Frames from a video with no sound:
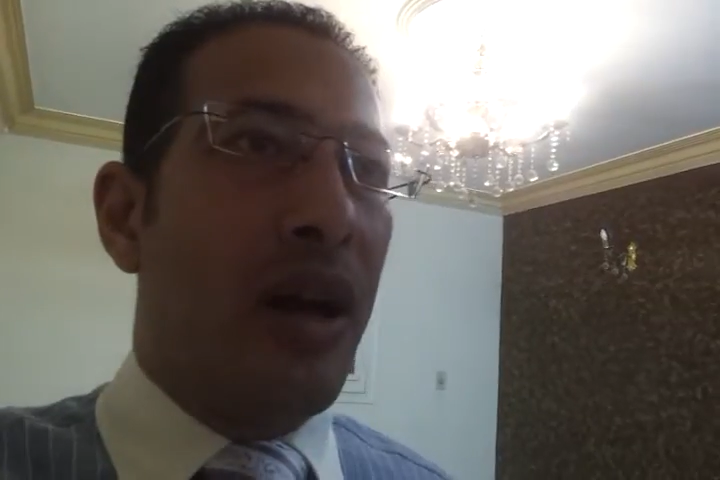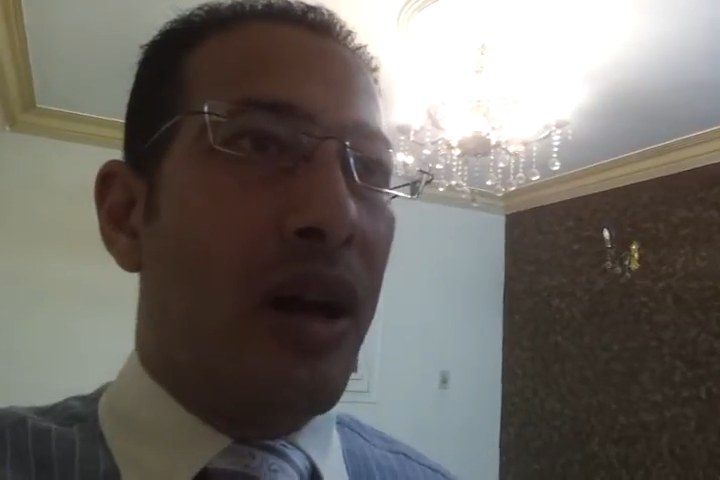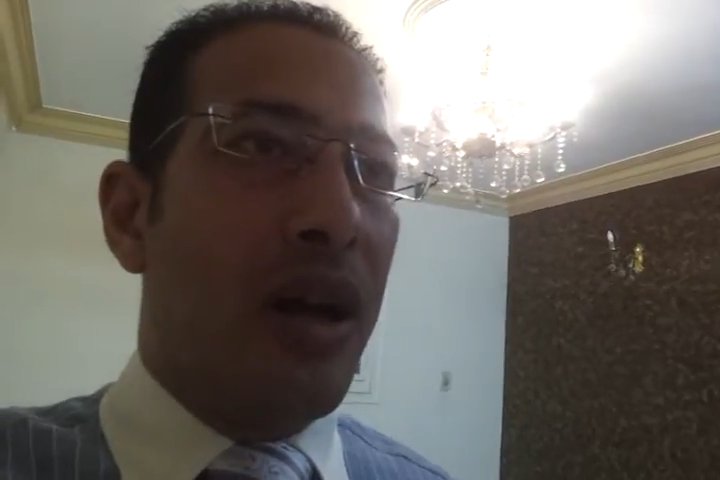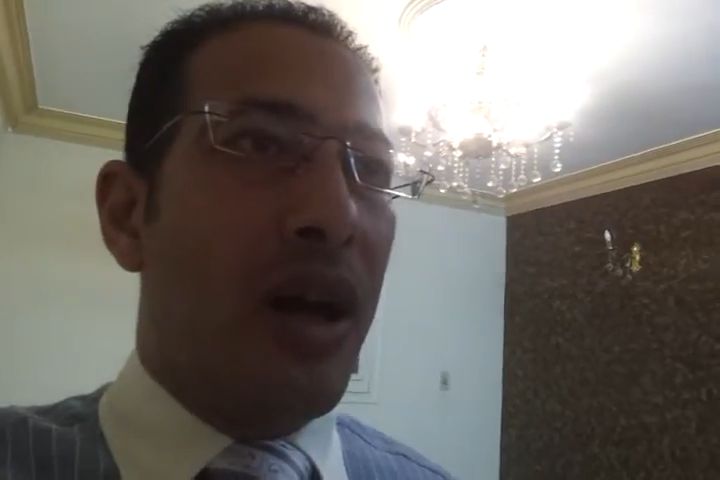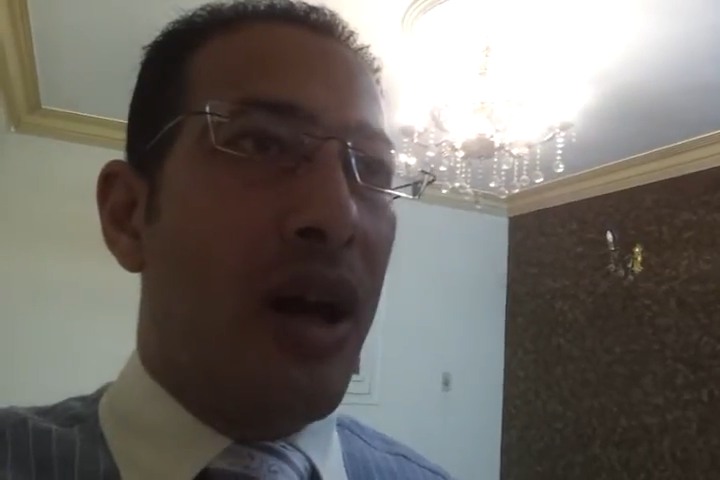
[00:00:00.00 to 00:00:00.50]

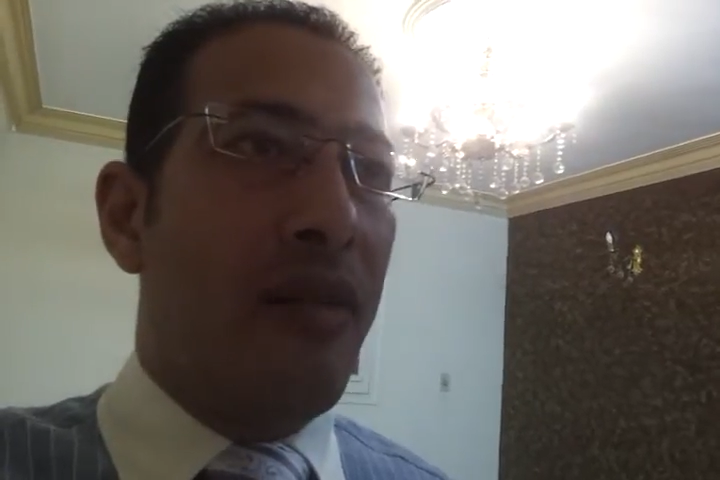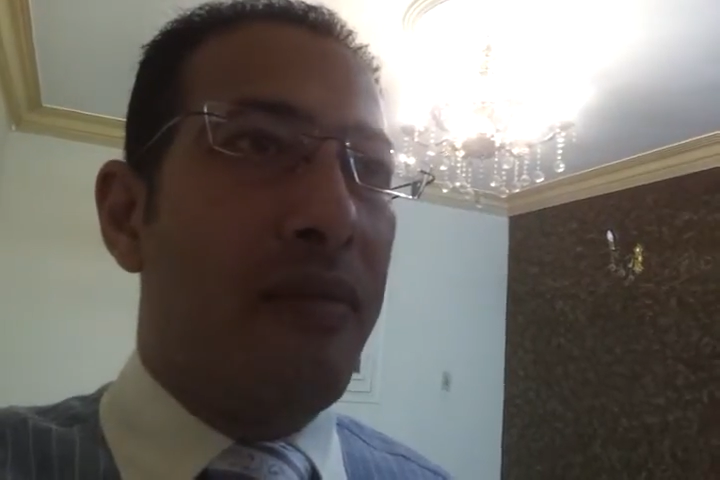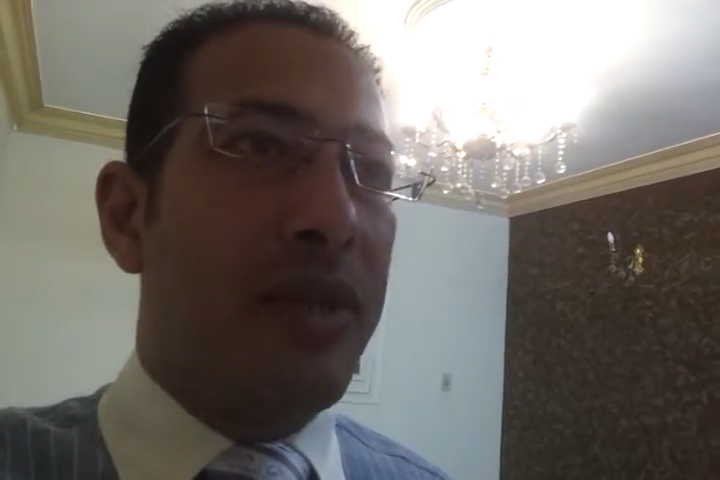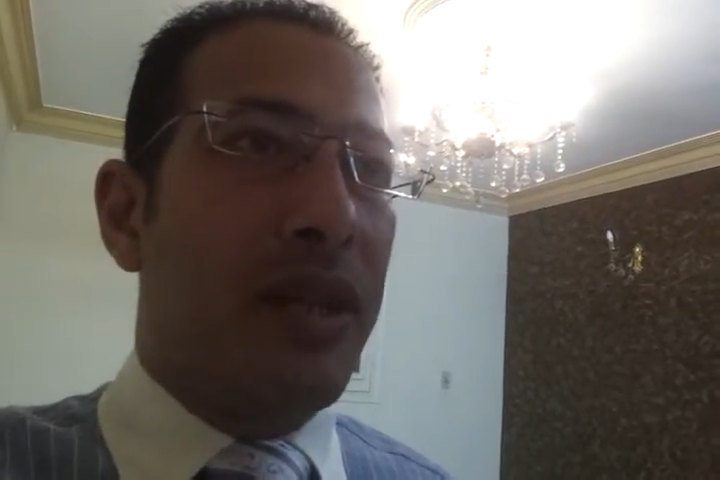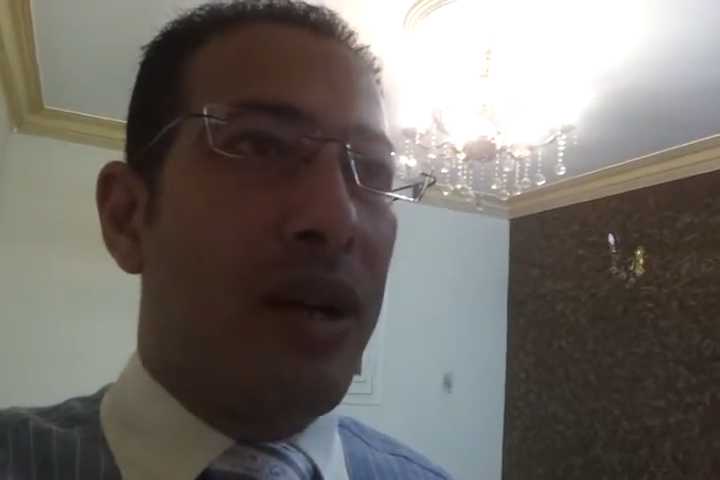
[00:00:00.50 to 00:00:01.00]
I
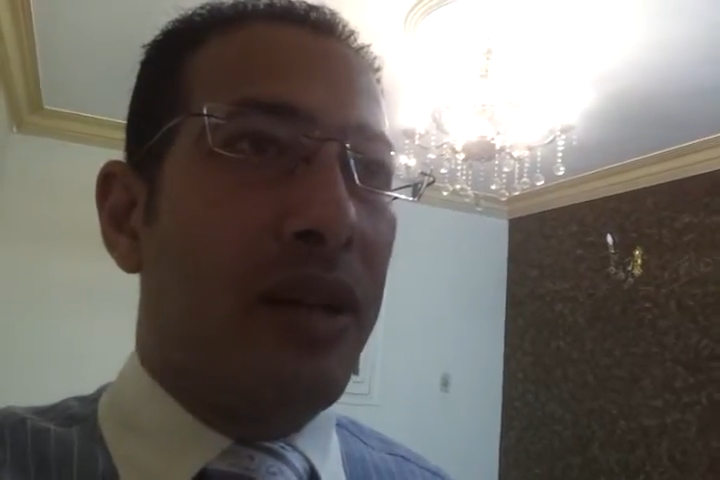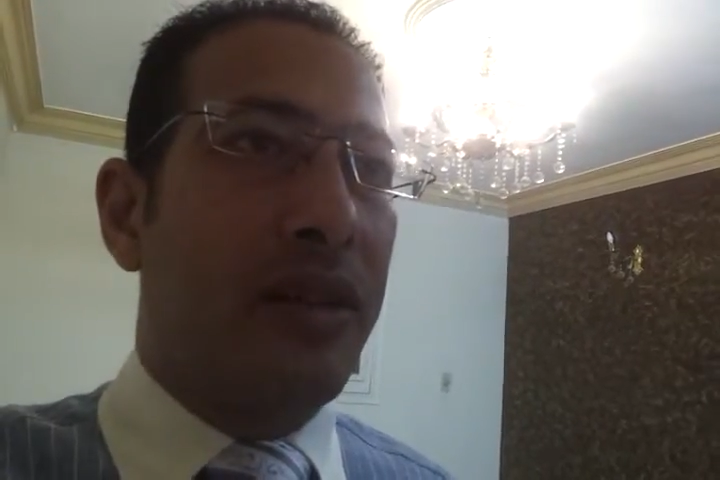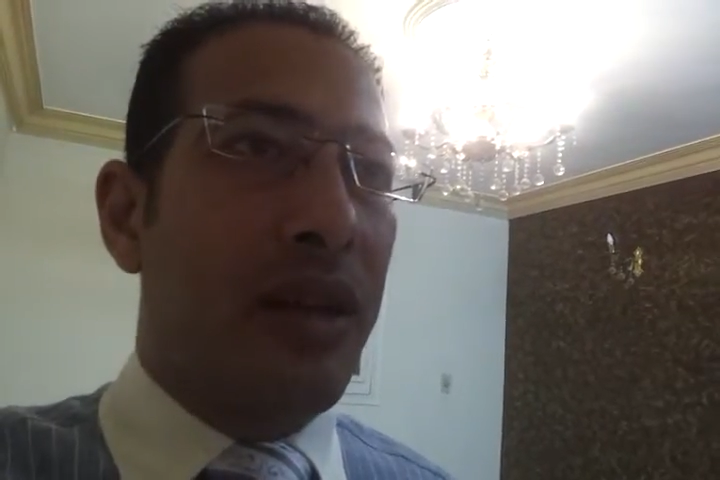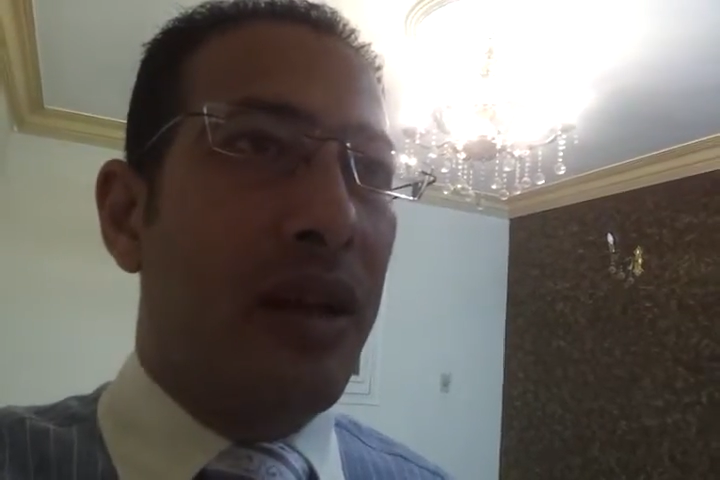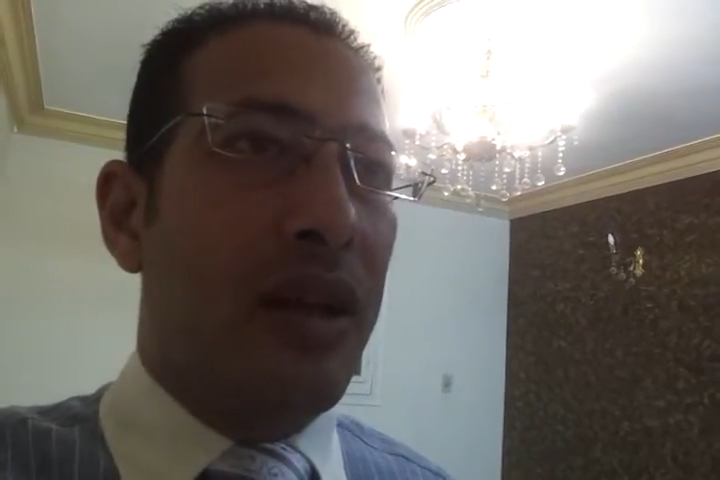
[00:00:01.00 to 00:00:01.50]
have
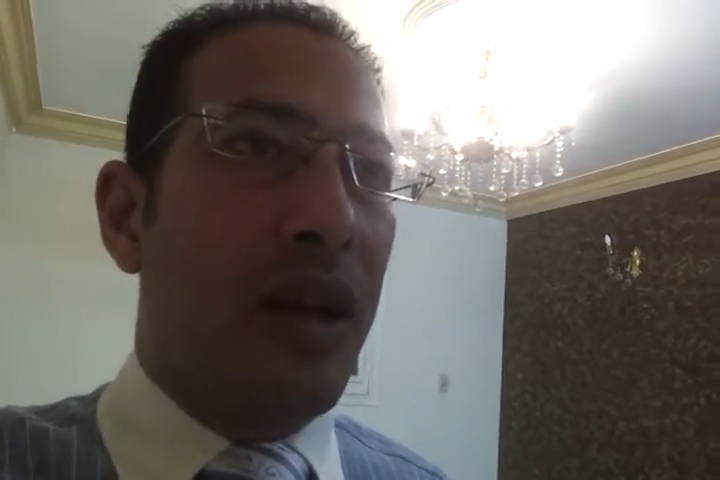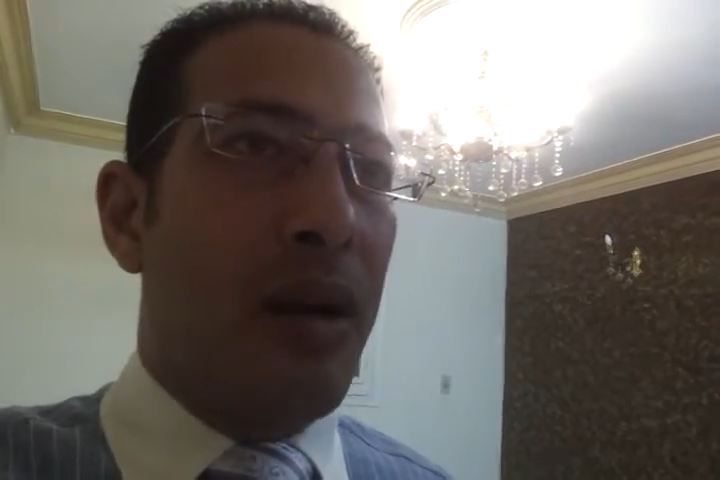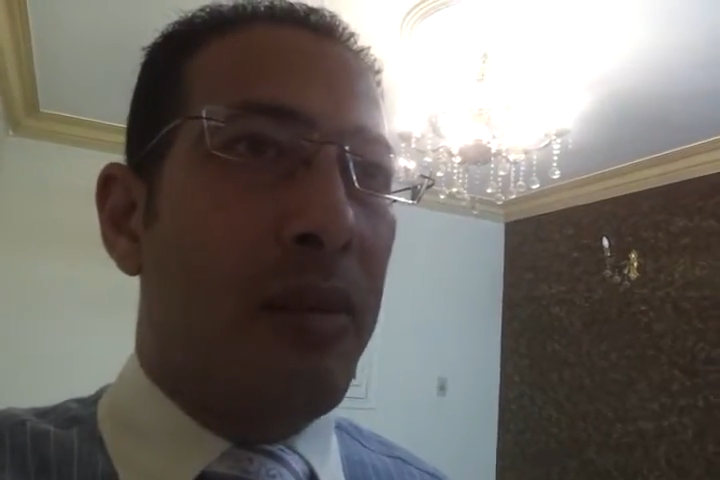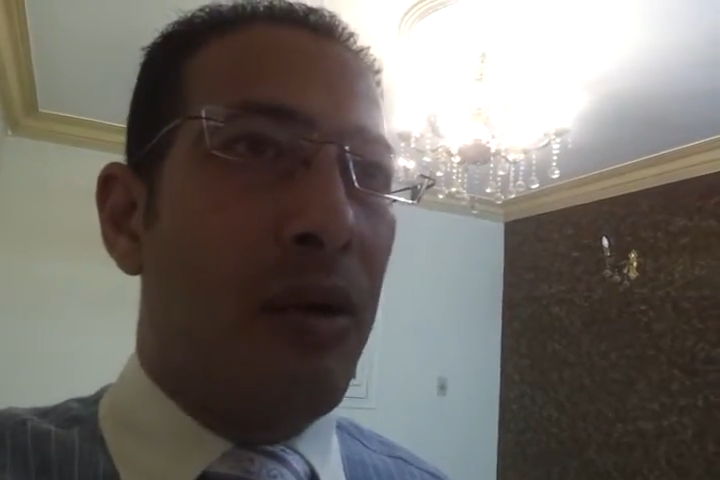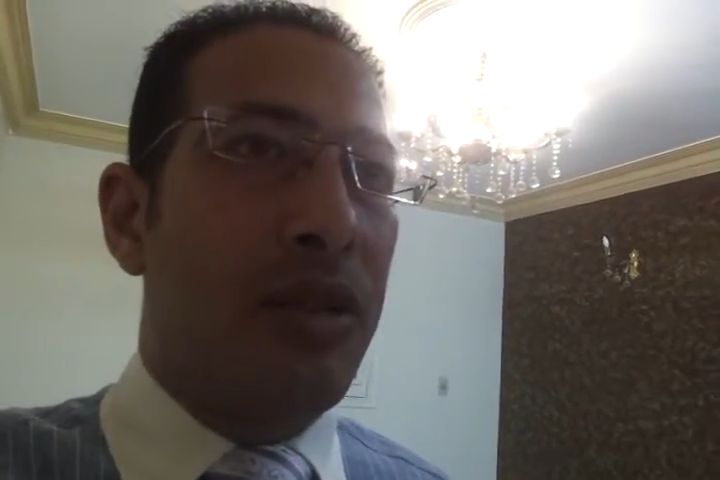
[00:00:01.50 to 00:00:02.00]
besides training
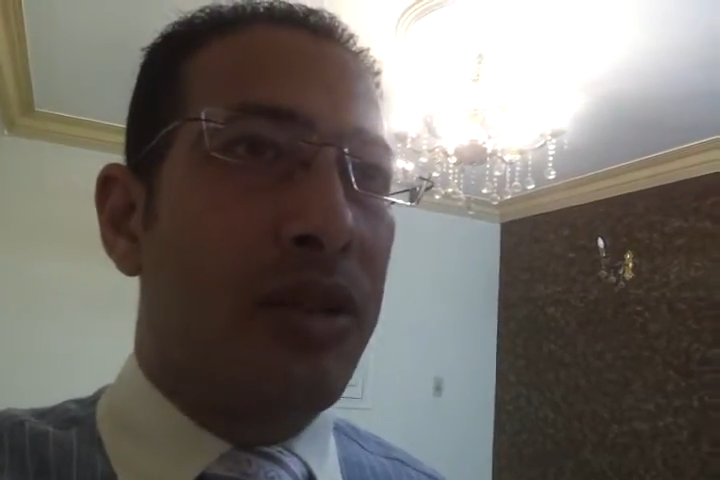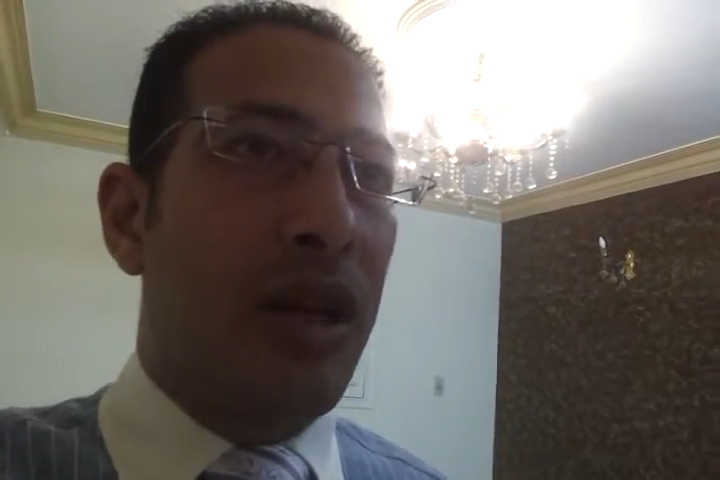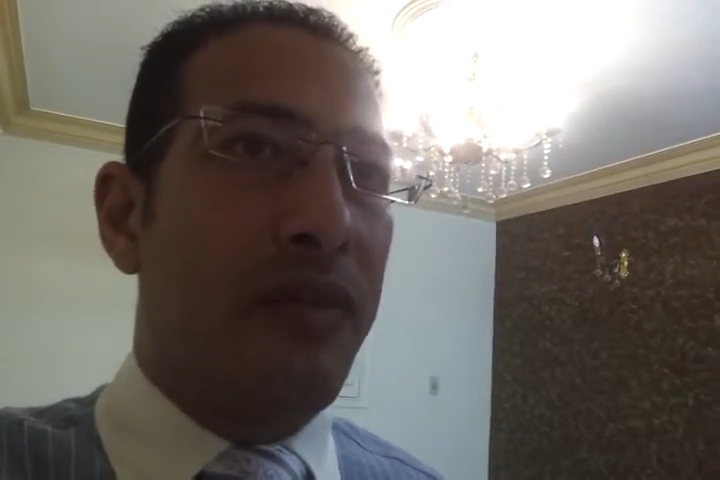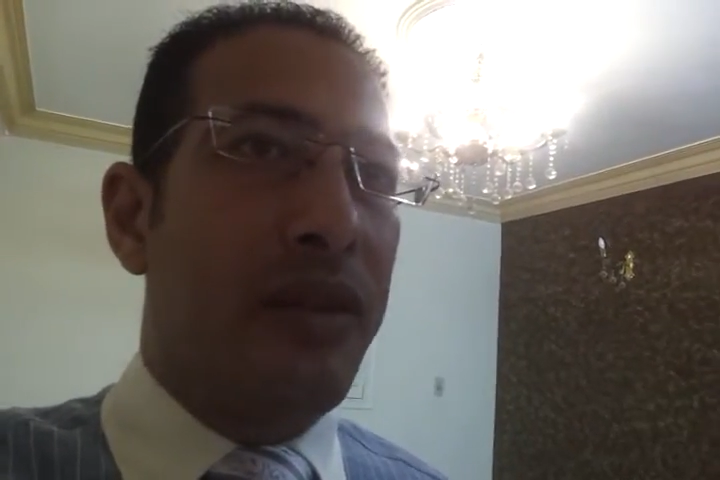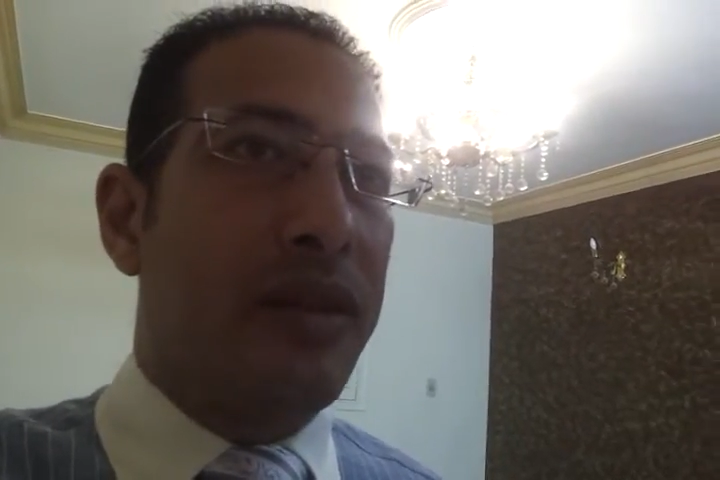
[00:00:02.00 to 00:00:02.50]
about
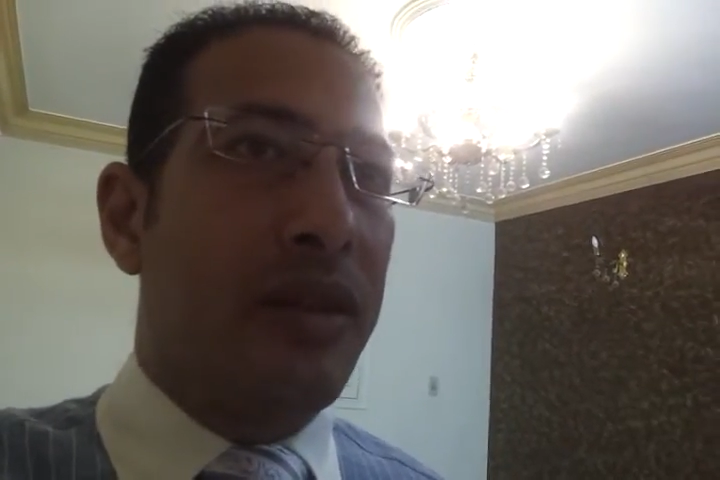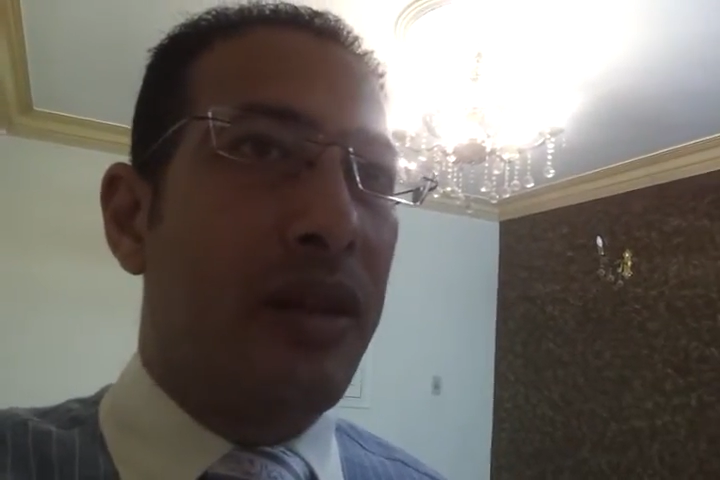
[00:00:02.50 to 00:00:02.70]
service